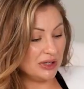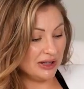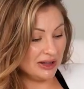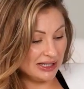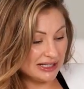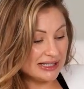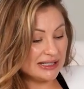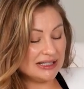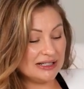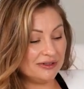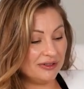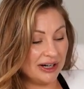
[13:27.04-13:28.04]
in this
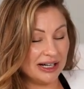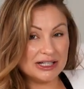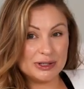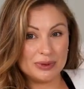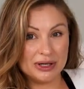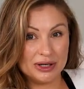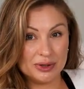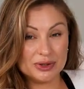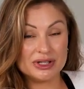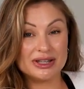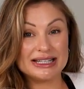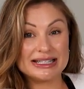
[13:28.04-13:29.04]
device, we are
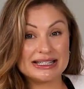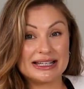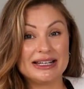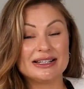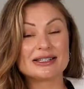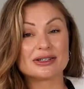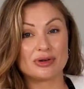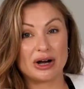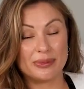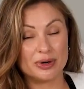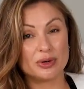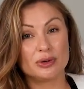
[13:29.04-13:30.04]
using the skin
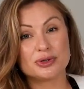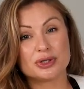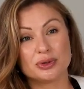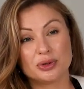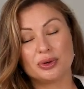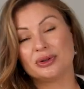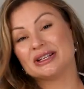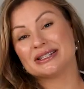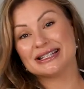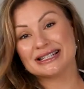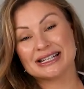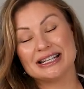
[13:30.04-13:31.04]
scrubber, also known as
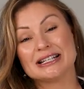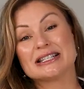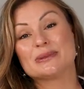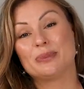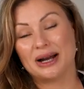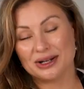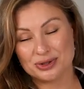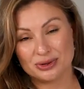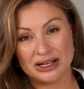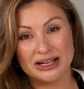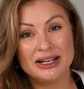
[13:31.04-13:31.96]
the skin spatula